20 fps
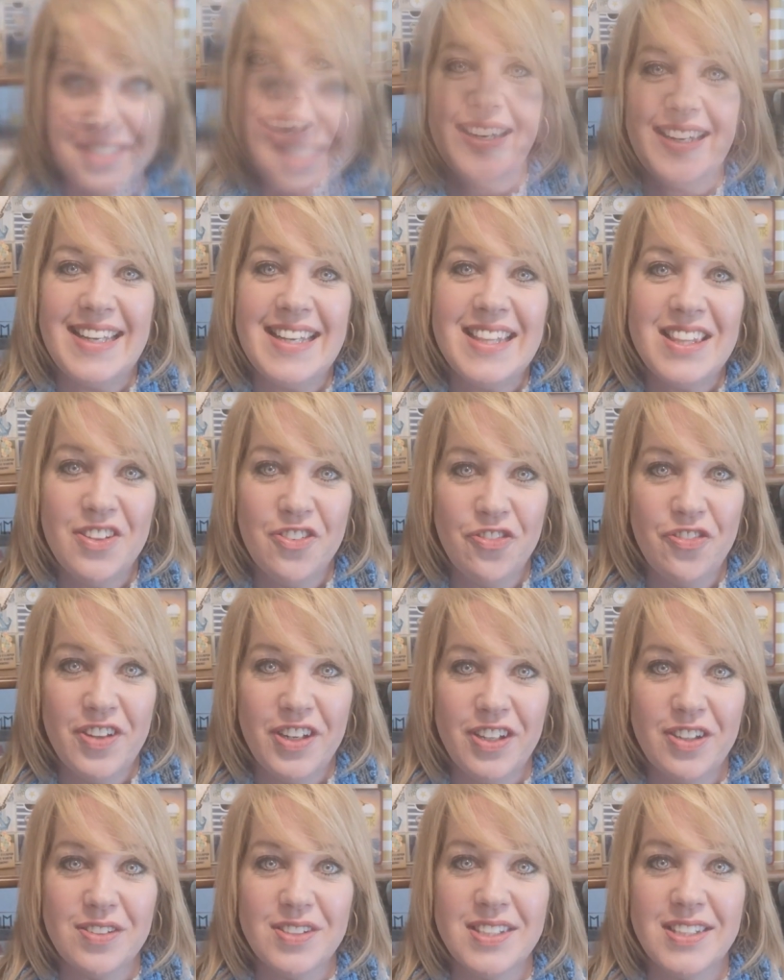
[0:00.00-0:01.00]
And in the
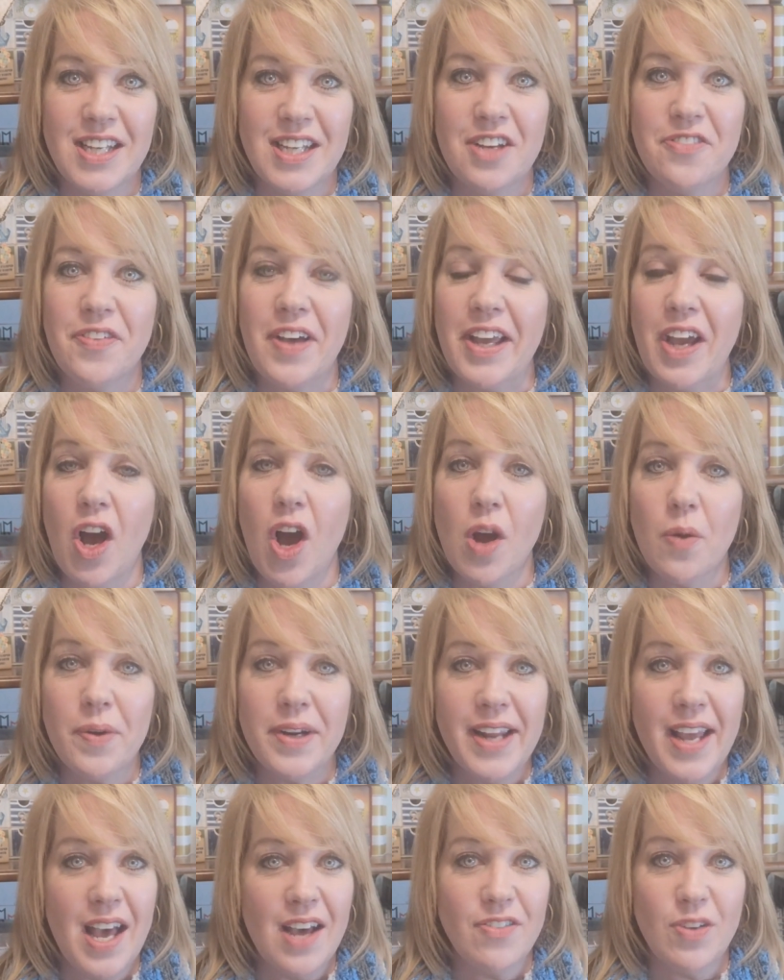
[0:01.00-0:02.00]
Video Stuff, I
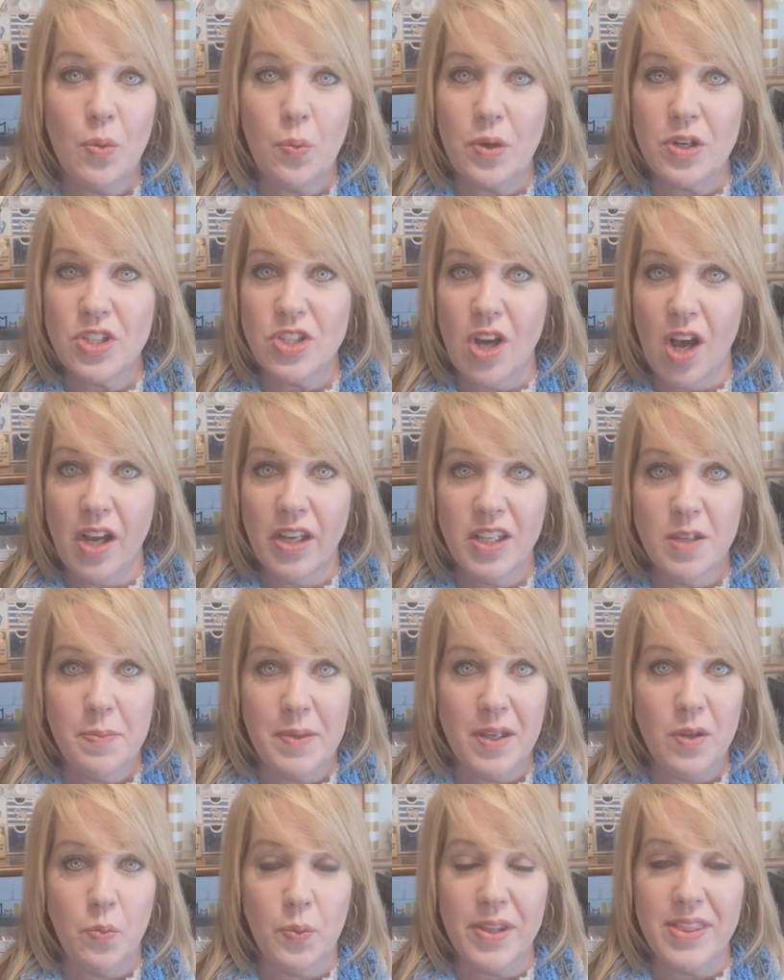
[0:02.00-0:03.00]
already have a Word
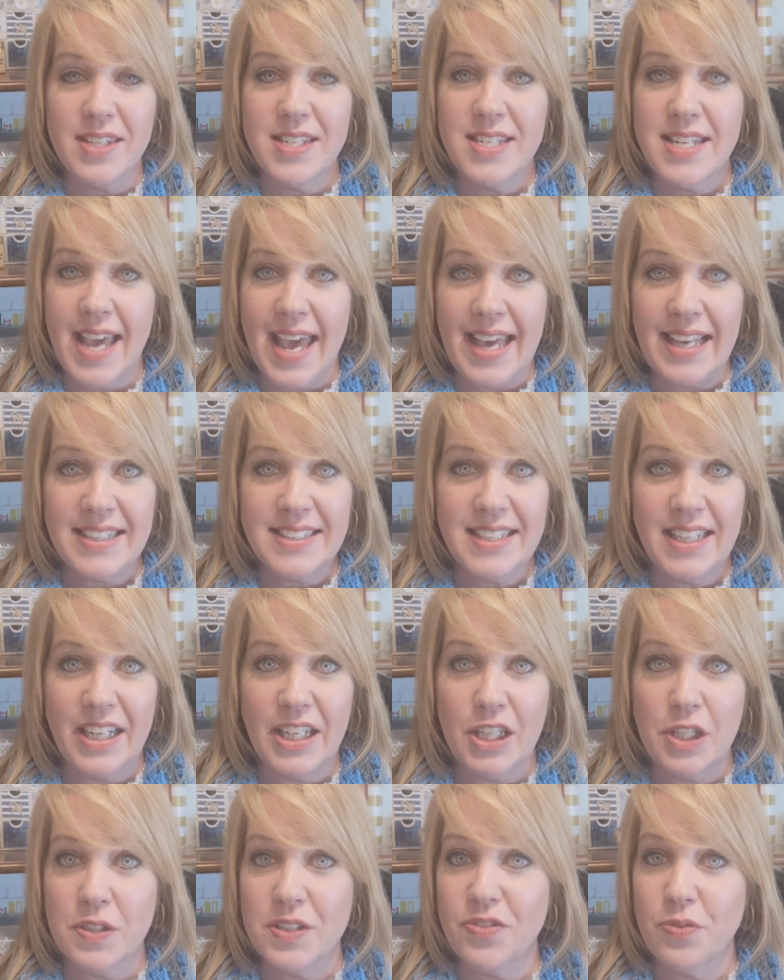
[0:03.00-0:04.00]
document with tags that I
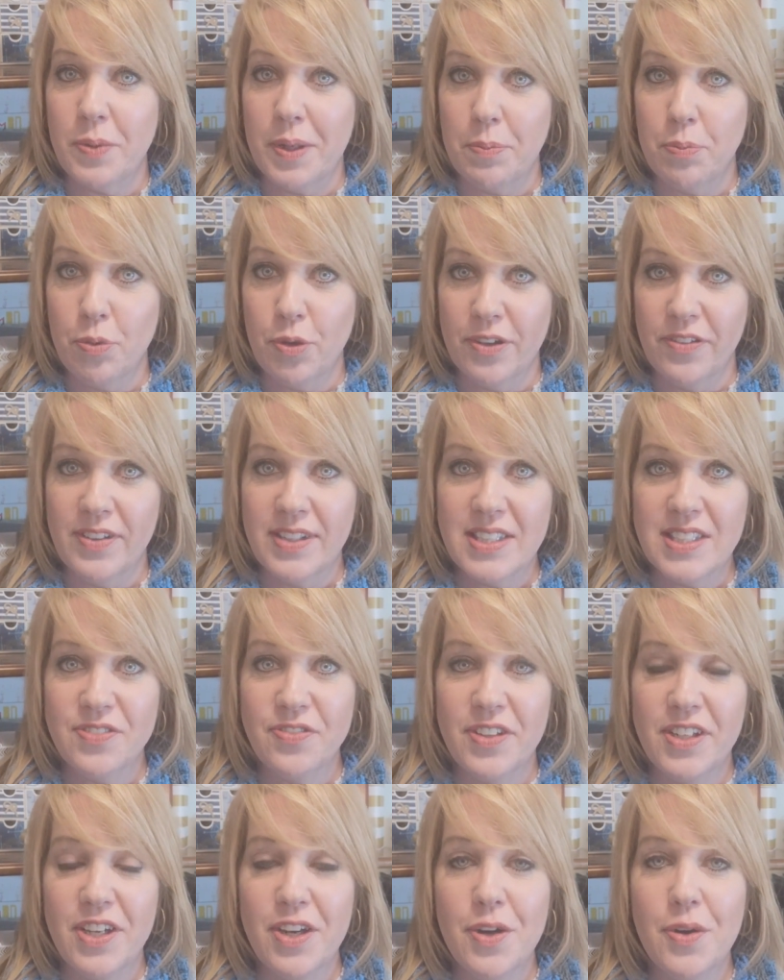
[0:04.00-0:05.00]
used in my previous
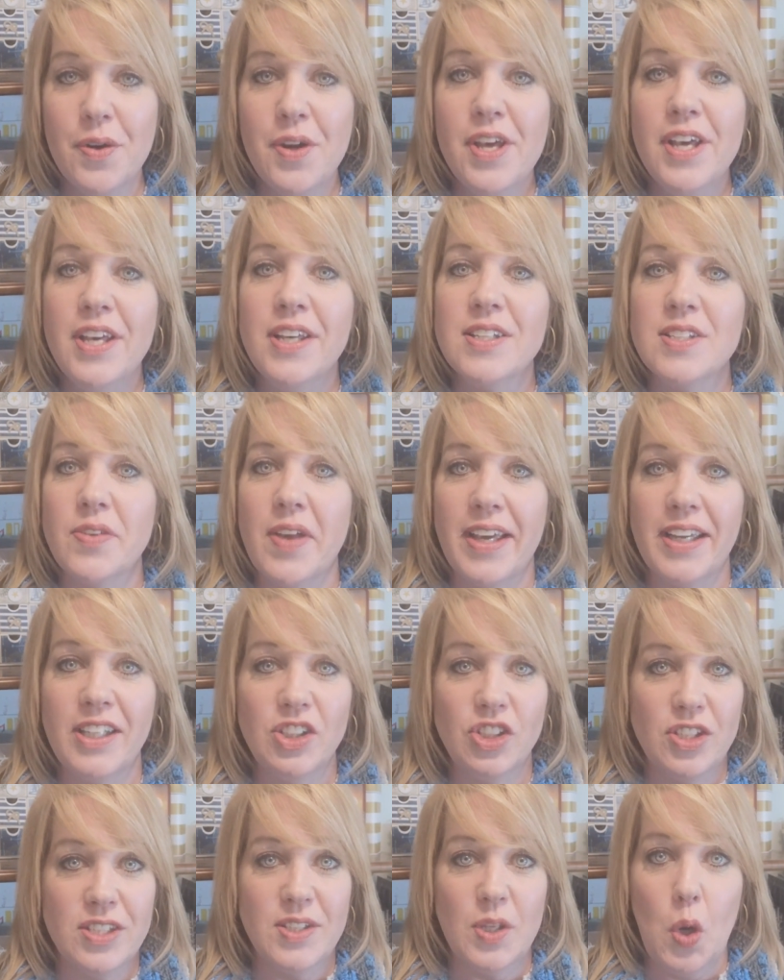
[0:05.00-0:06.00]
video, so I
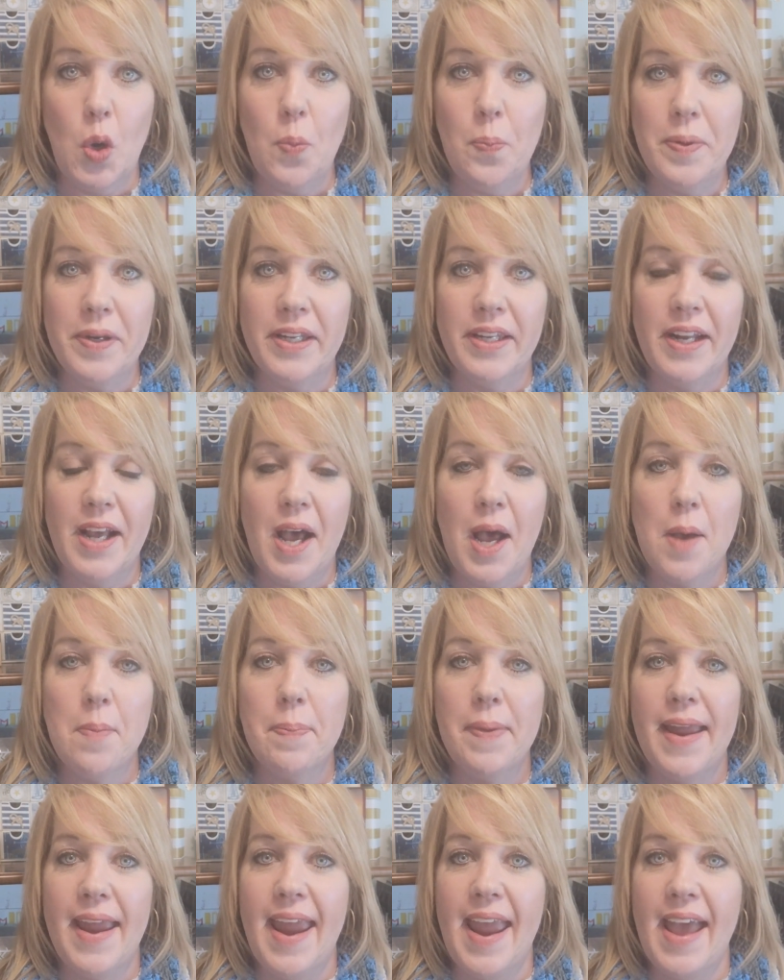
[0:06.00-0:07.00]
can just open it
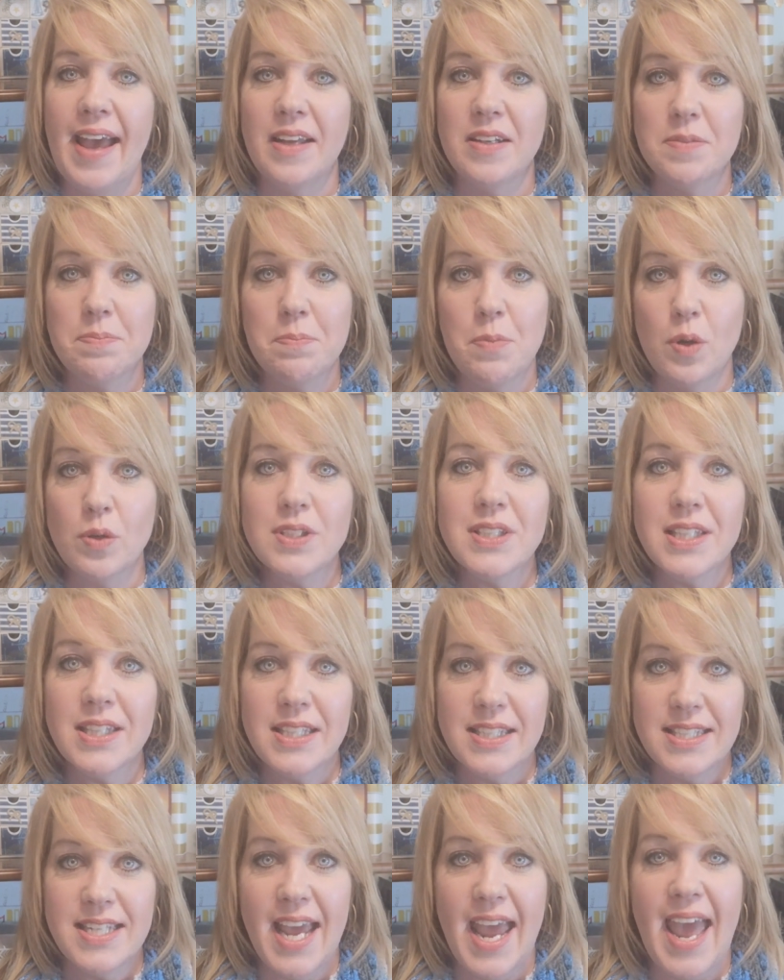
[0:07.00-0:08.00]
up, and most of
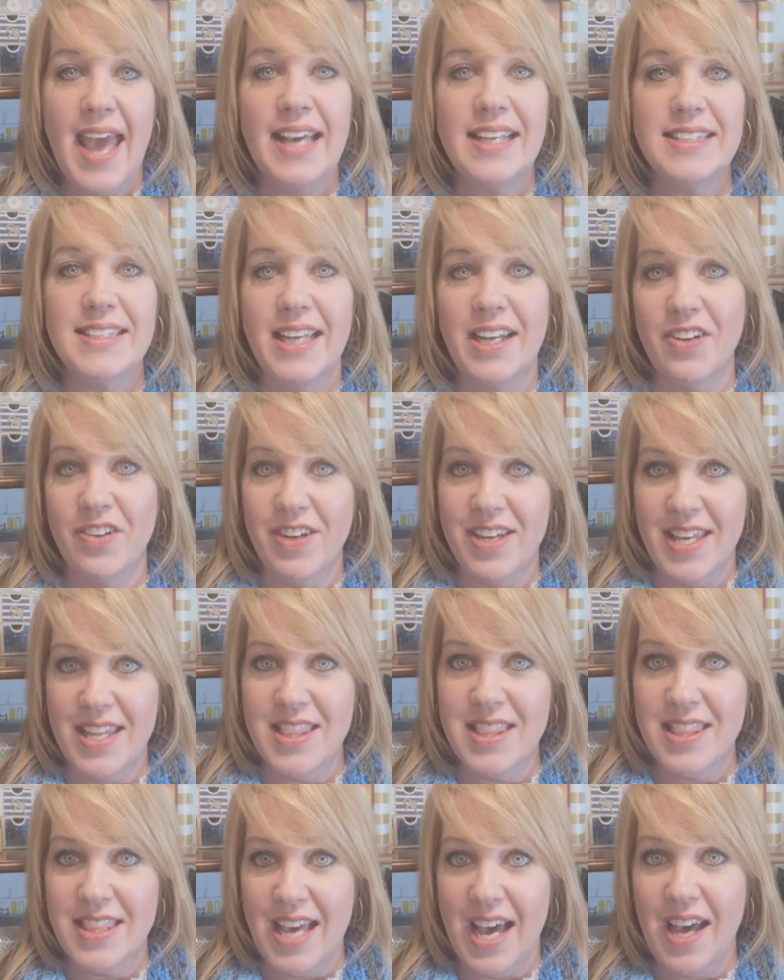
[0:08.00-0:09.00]
the tags that are
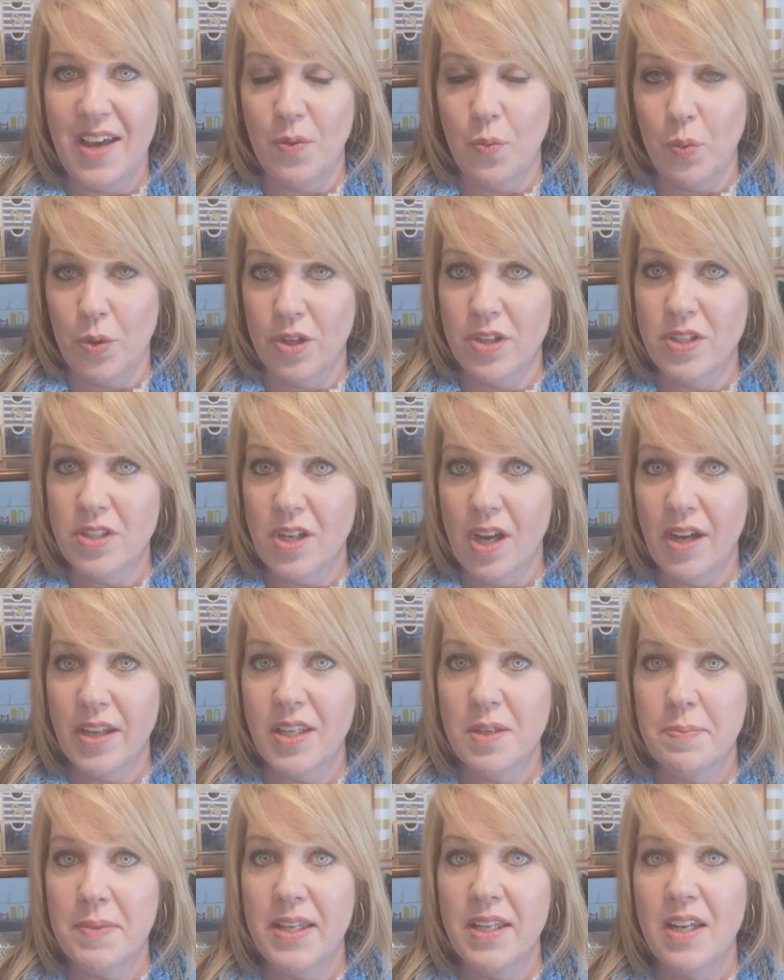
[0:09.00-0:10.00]
in that Word
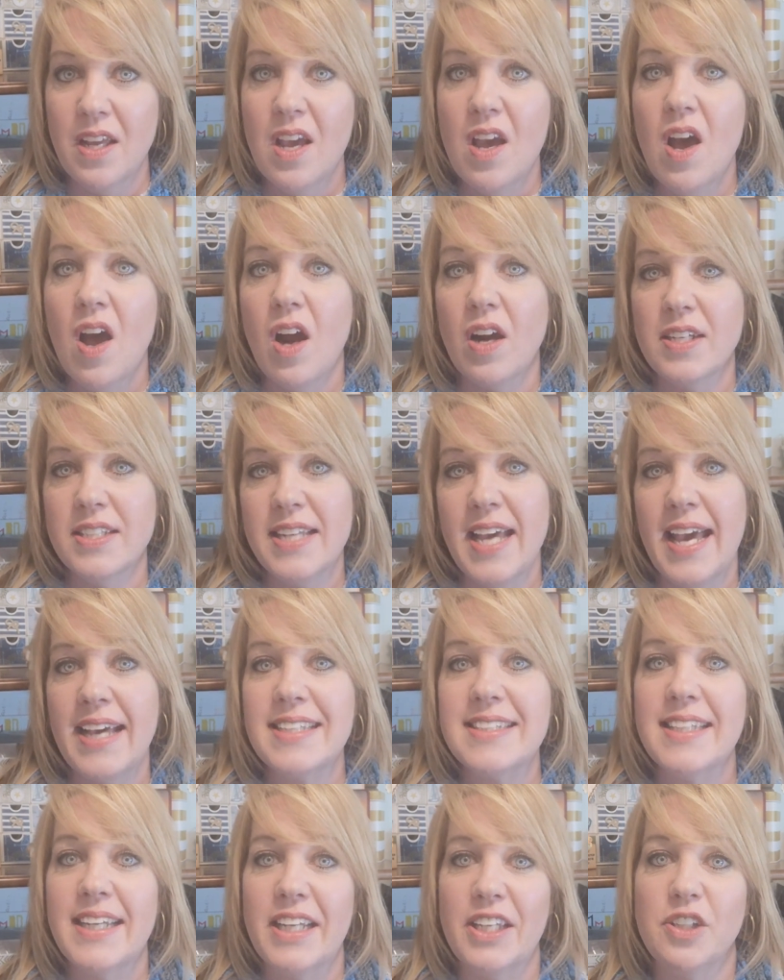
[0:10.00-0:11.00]
document are
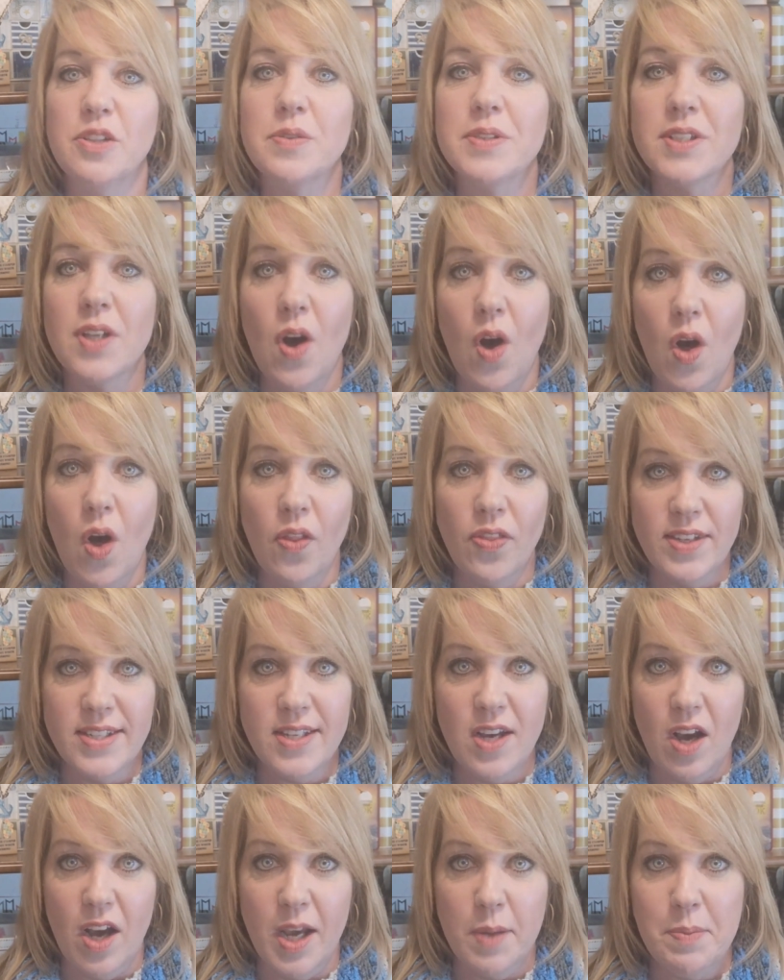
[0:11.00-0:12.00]
tags that I use all the
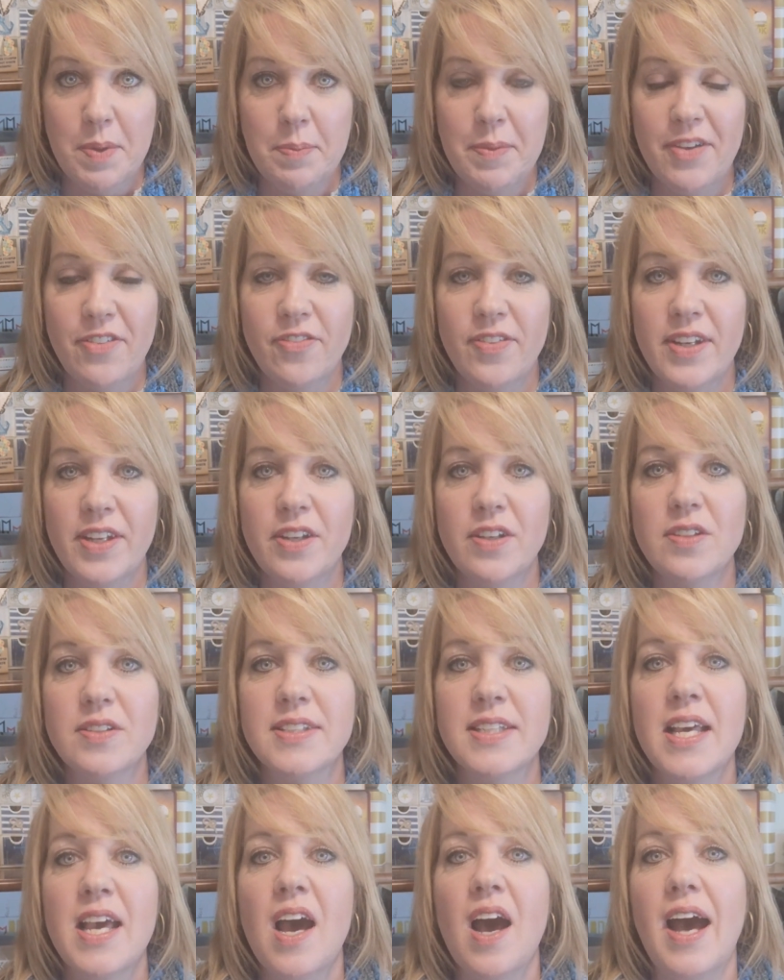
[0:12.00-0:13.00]
time in my videos.